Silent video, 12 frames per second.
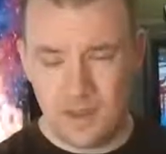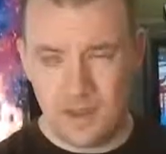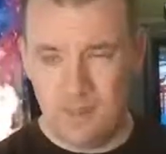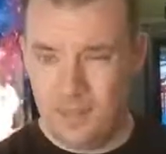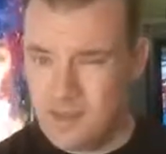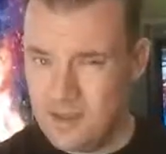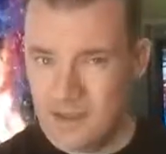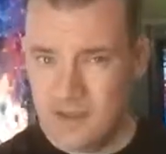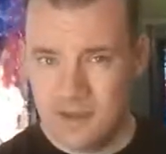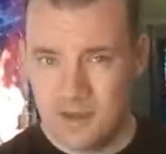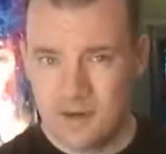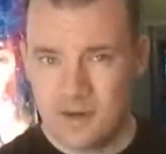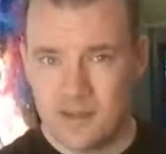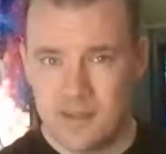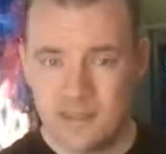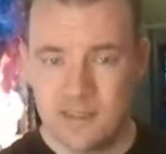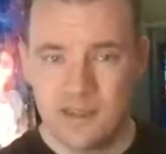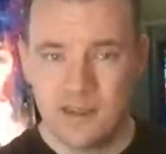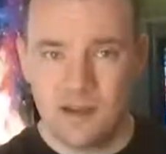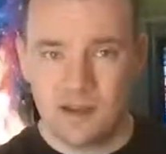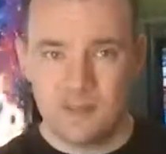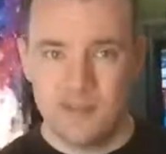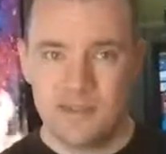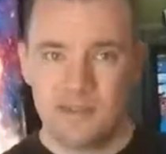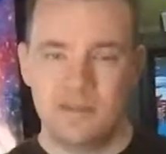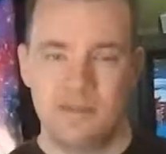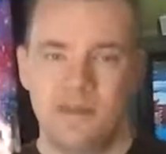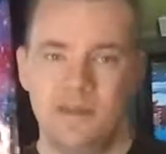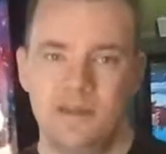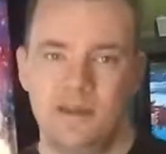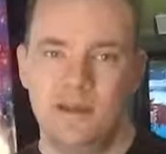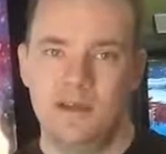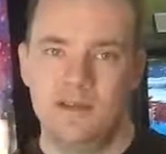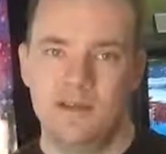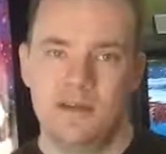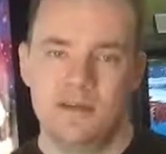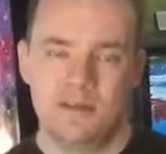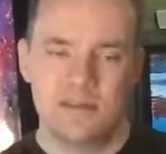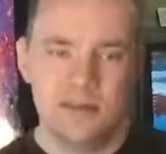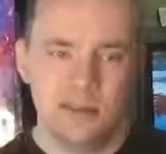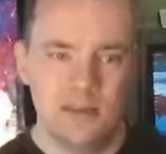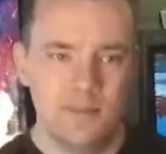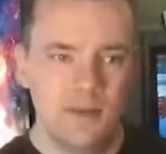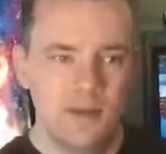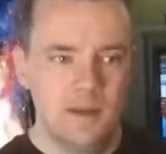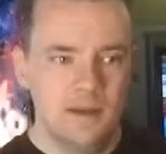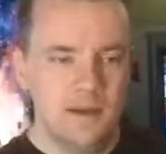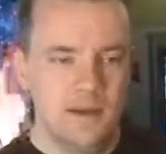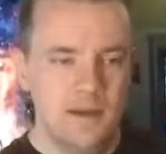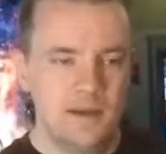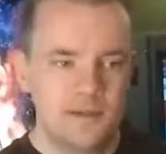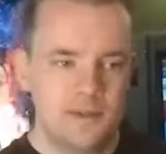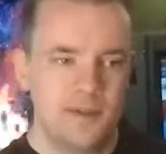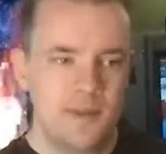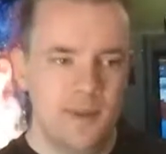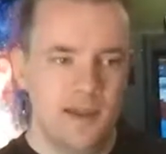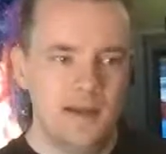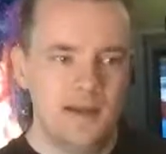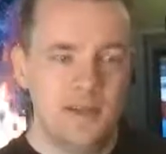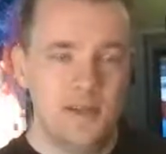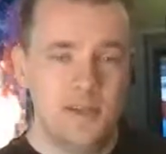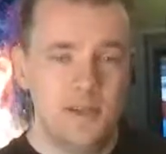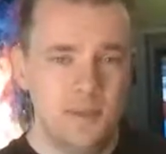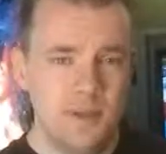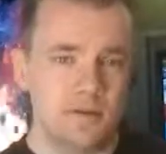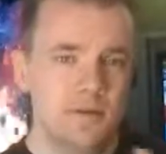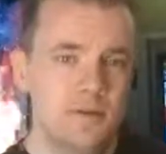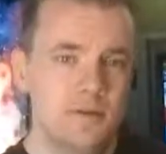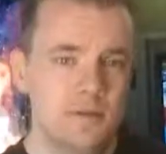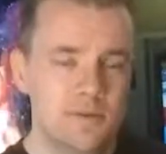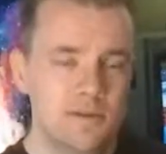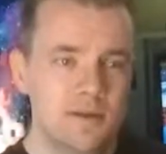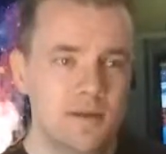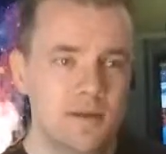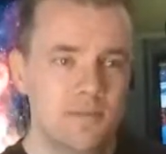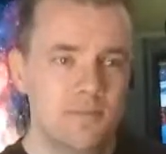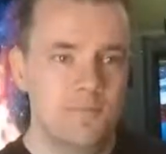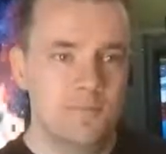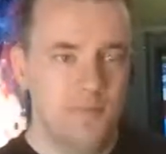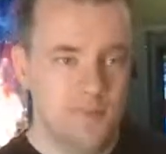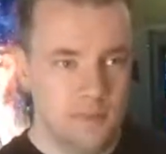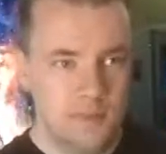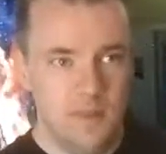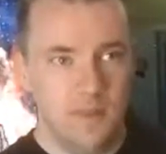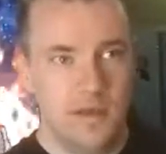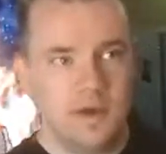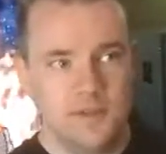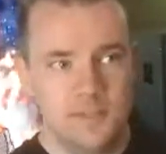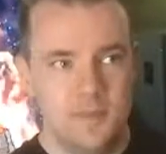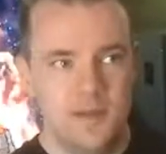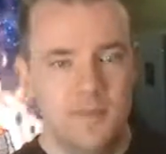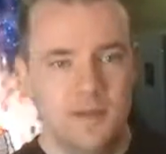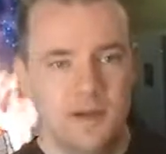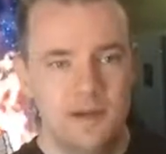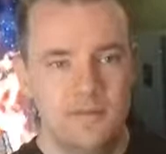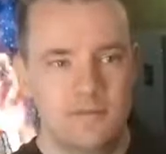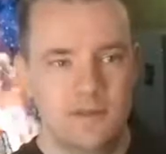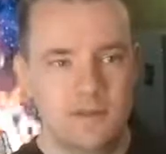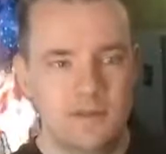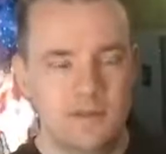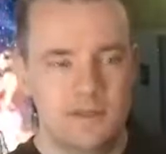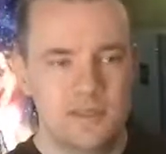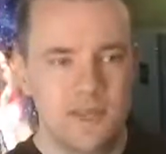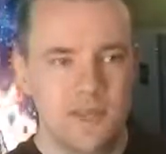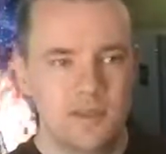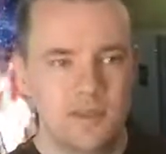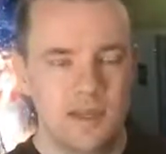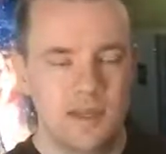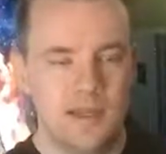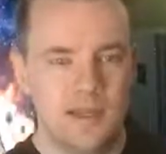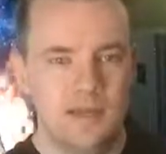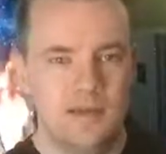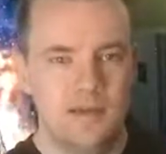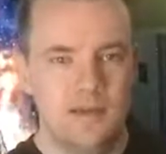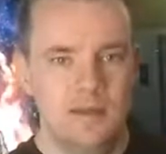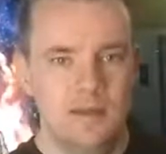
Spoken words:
I'm thinking in theory, since they all basically share the same connector on the back, that I should be able to use the RGB modded version of this cable that I get.